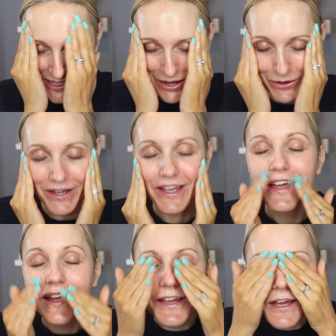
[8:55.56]
So
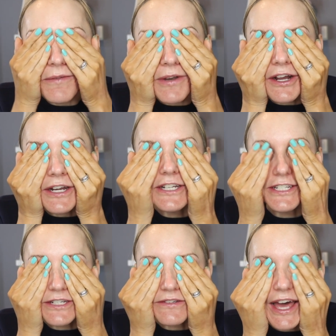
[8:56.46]
I'm not going to
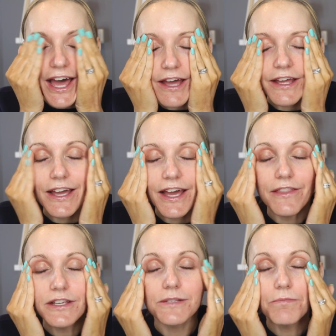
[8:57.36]
do that
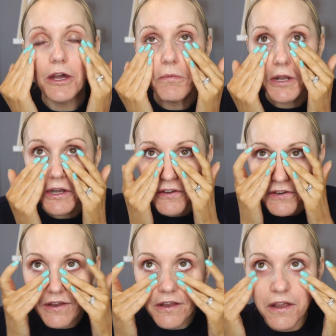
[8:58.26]
at this
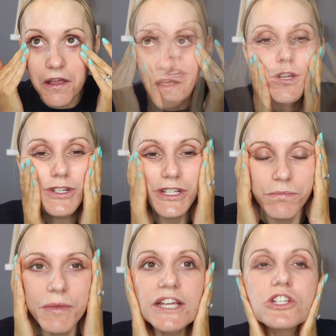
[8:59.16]
moment.
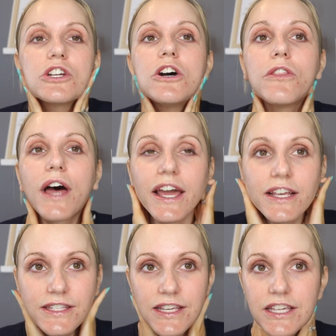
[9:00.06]
Just make sure that
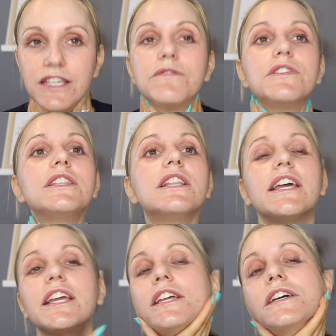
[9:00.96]
is
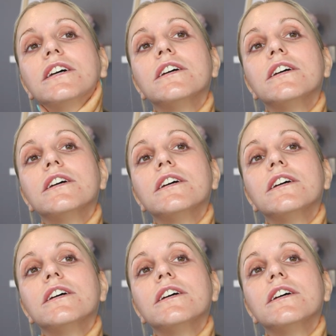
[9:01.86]
evenly